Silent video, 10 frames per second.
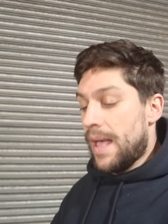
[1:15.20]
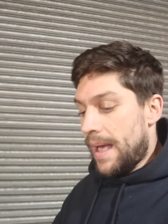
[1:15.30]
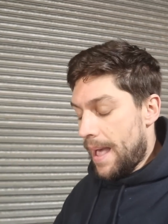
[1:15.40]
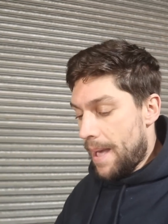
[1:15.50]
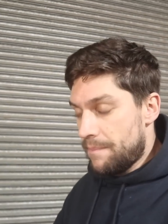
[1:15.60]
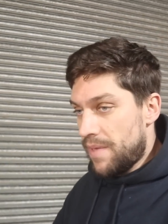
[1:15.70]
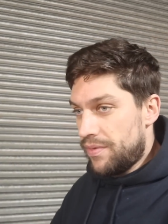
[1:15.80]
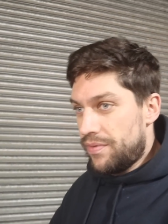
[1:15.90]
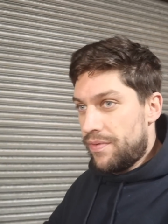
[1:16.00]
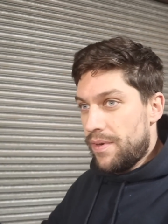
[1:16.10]

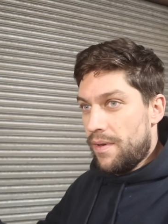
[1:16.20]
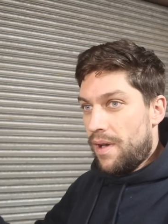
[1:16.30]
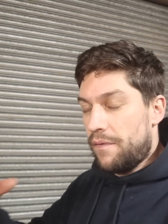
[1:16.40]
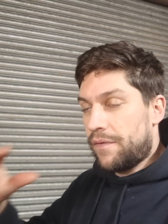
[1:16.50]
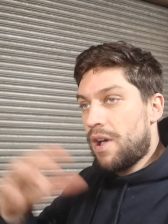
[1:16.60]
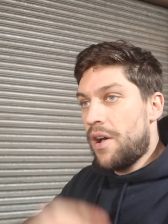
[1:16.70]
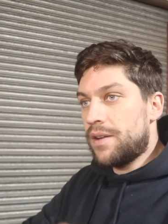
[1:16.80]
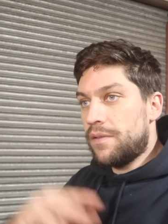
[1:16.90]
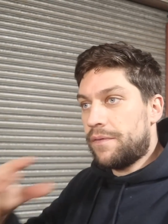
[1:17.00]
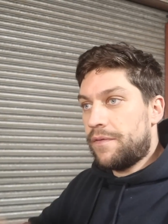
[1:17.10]
I've
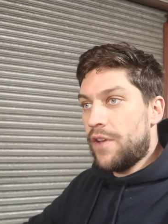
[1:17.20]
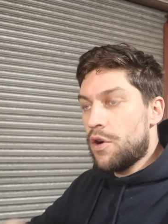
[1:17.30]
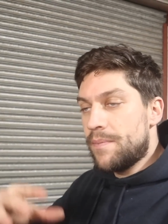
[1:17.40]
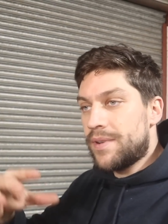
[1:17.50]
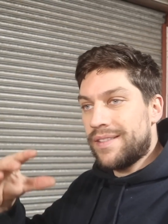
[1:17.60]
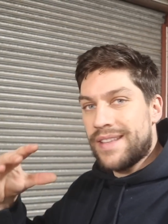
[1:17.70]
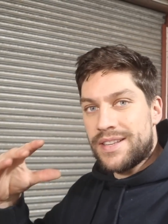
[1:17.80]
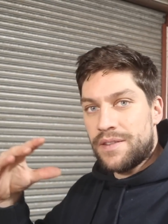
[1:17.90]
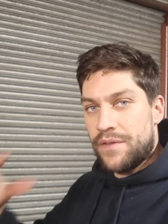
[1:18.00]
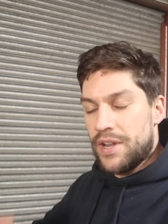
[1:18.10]
kind of filmed
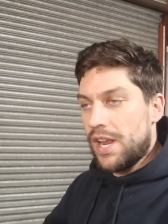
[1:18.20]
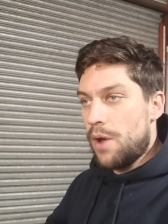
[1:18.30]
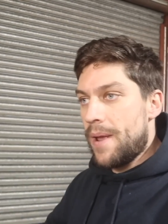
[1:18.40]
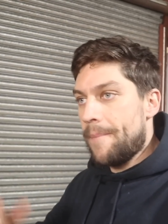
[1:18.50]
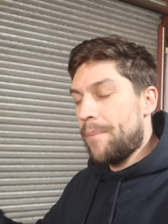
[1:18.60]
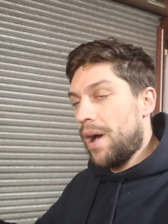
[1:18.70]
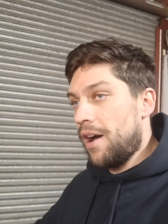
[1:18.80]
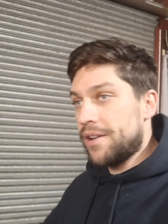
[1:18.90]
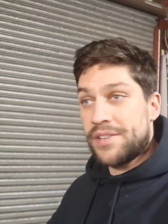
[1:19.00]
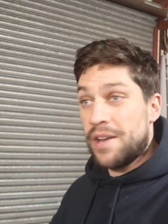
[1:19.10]
this video in
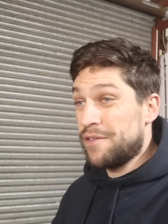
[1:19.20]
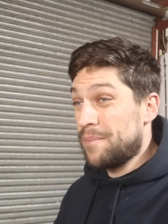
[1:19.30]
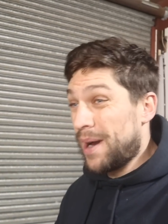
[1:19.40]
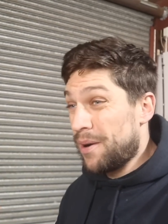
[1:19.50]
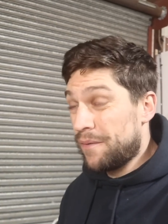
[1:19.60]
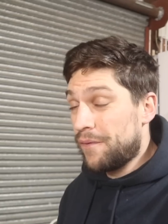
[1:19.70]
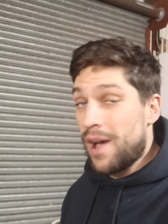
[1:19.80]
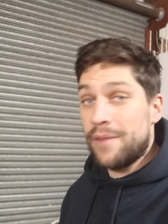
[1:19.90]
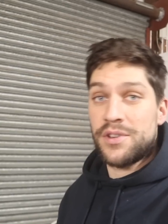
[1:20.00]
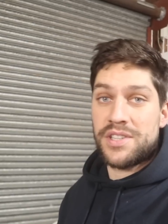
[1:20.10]
parts over about a
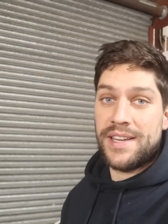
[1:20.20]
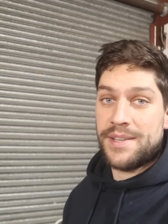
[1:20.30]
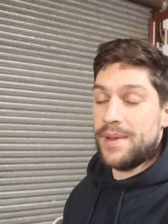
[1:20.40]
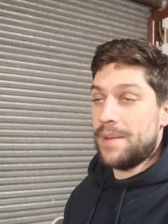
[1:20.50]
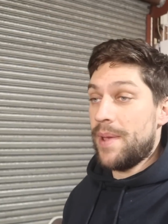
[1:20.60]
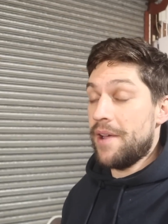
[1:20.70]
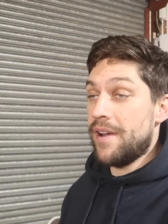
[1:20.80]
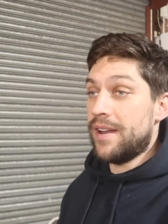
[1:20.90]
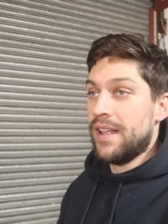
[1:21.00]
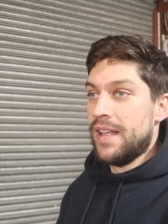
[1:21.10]
5 or 6 week
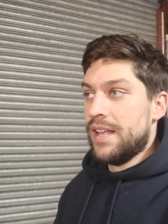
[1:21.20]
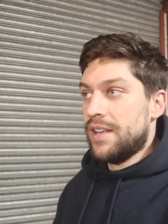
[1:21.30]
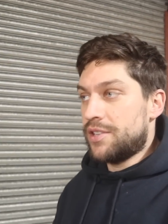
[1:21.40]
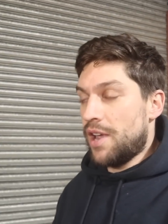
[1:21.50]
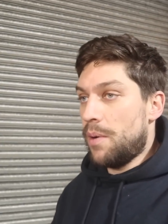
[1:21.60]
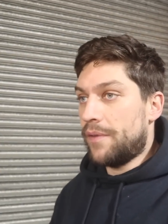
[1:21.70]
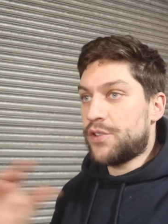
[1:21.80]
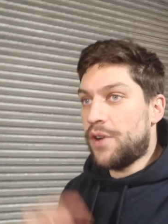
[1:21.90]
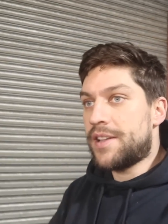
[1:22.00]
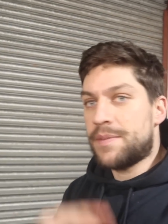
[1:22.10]
period. So I've
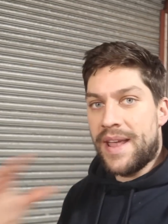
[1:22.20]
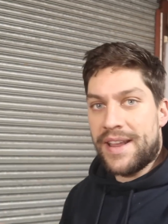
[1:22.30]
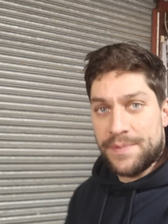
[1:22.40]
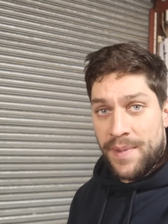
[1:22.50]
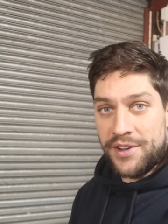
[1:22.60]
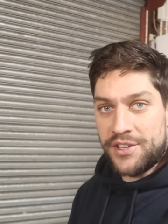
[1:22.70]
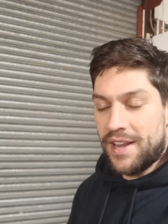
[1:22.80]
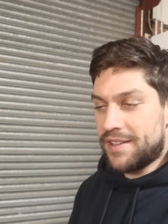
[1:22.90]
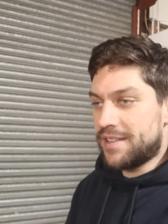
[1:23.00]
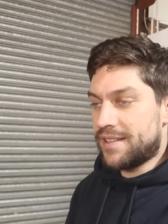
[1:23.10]
tried to make as much
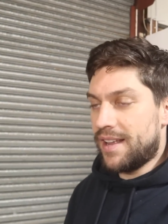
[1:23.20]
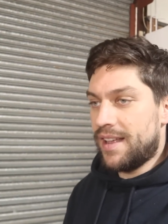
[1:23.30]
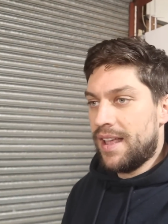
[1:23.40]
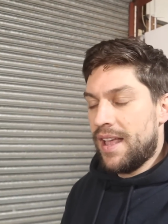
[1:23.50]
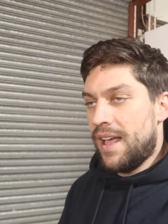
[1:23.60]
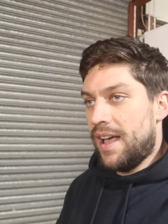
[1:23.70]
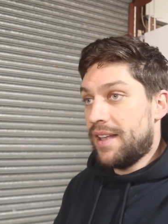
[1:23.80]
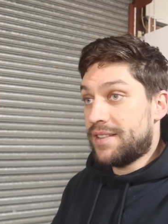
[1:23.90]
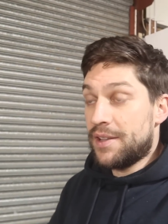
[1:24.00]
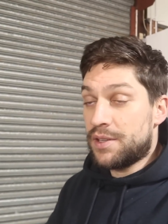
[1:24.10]
sense of it
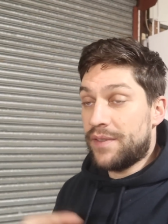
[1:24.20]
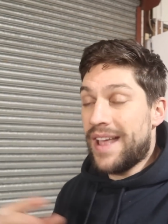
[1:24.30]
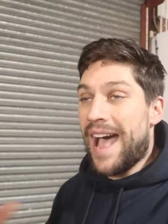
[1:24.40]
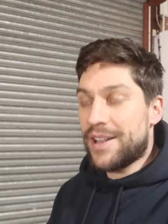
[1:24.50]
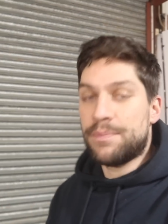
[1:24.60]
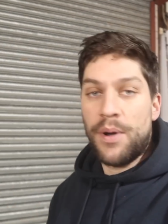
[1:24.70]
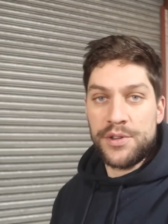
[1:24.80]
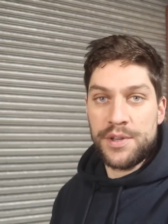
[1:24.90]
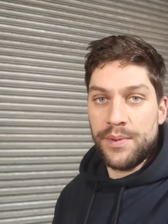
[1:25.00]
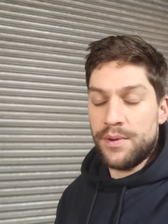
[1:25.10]
as
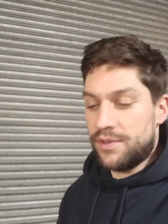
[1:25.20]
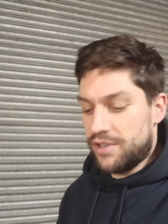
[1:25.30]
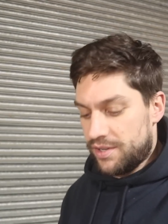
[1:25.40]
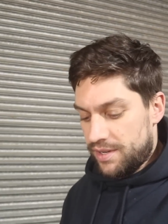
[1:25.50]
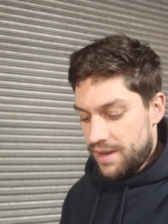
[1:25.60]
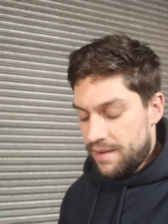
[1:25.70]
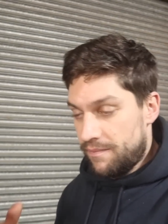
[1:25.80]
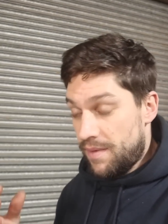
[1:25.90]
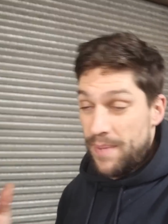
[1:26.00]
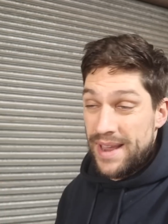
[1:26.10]
possible, just to
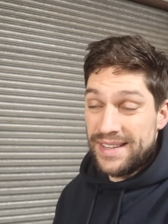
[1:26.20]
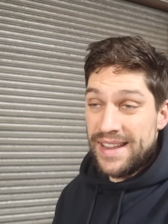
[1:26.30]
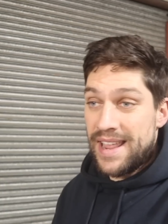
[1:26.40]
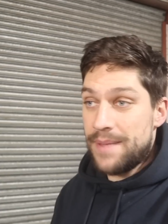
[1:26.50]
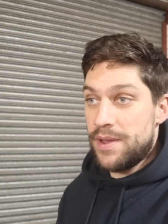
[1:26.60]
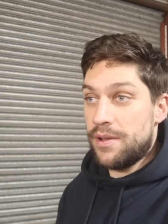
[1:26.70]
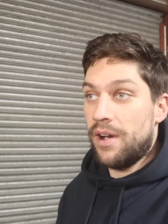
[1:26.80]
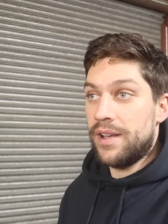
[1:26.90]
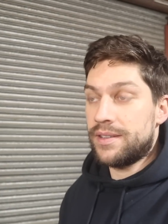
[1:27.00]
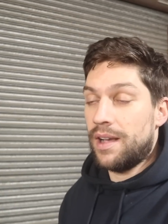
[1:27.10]
basically keep you
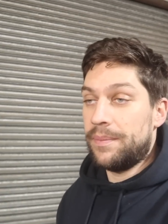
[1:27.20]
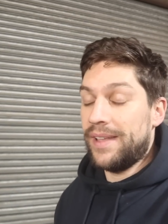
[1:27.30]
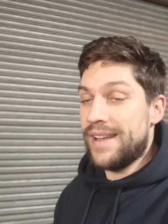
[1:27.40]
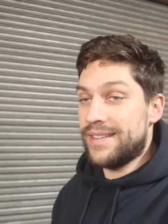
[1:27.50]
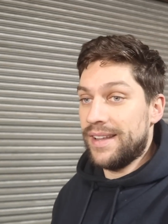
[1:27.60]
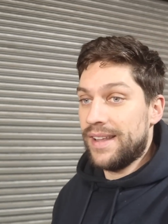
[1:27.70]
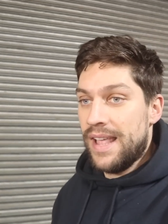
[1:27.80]
guys updated.